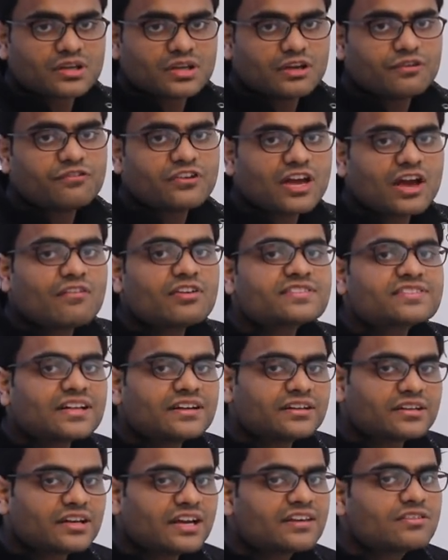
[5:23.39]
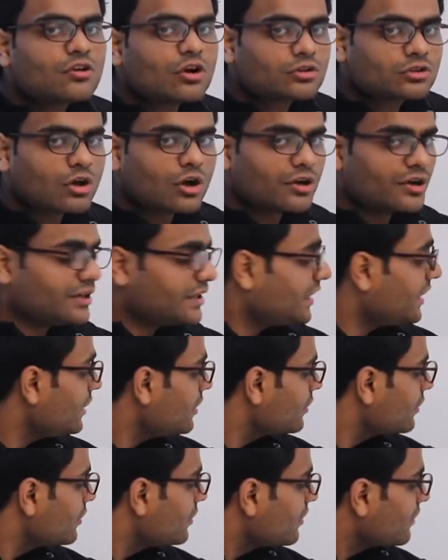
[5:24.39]
If we have a centralized authority
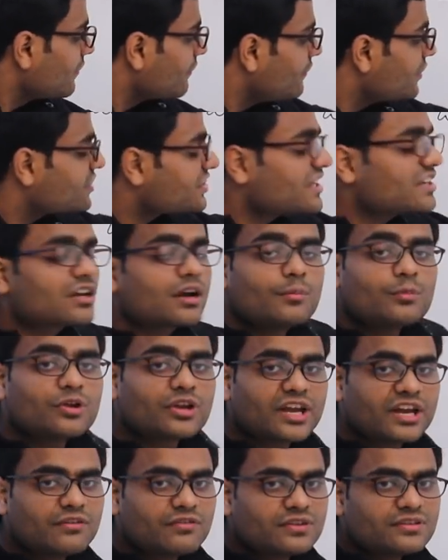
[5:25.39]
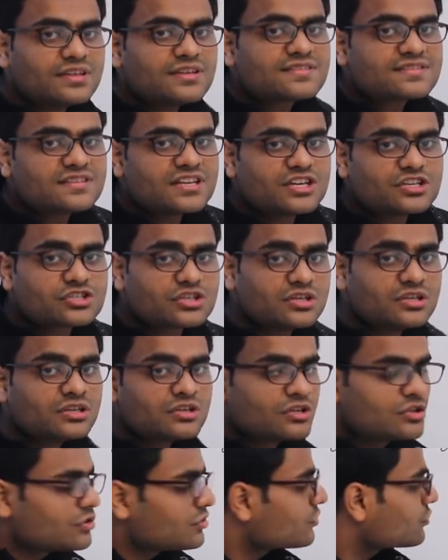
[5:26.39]
which can communicate with the station
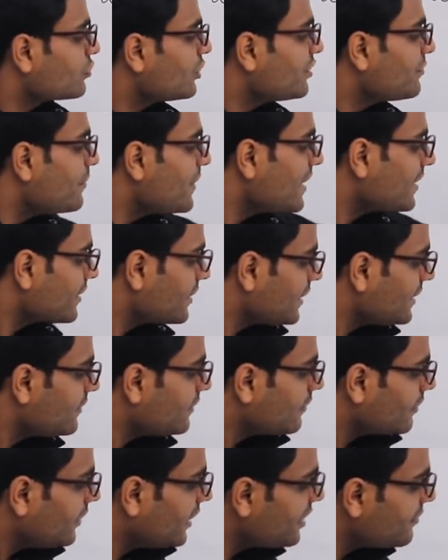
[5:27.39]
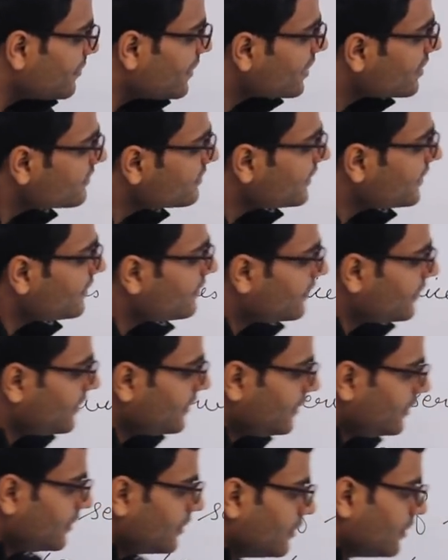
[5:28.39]
so it make it make us
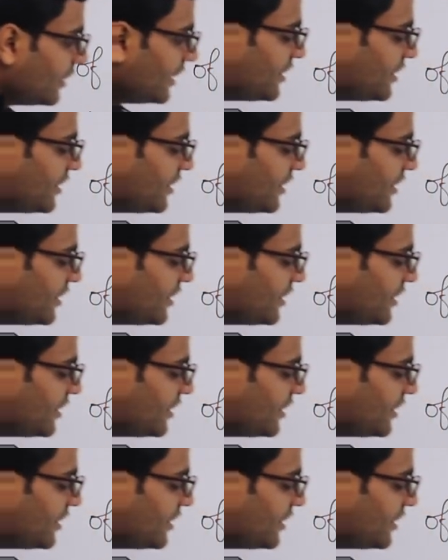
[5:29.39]
uh,